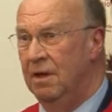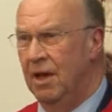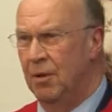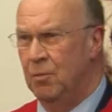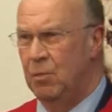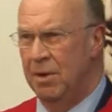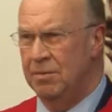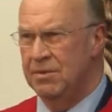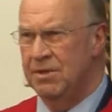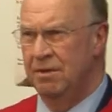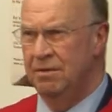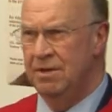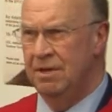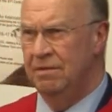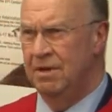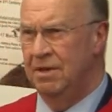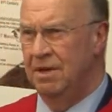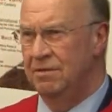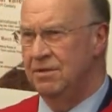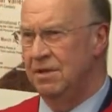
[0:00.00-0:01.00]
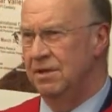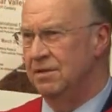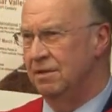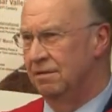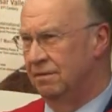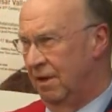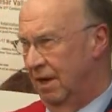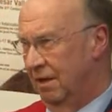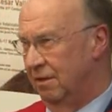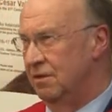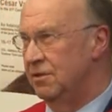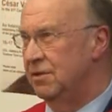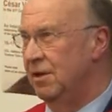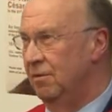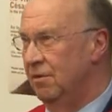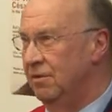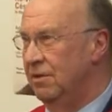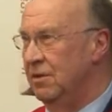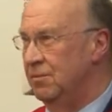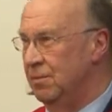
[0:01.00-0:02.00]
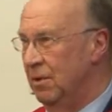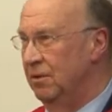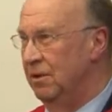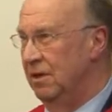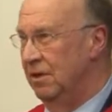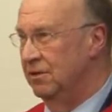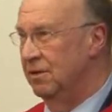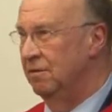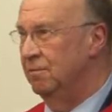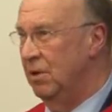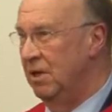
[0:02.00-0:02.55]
and perhaps don't even notice the fact that some of these buildings have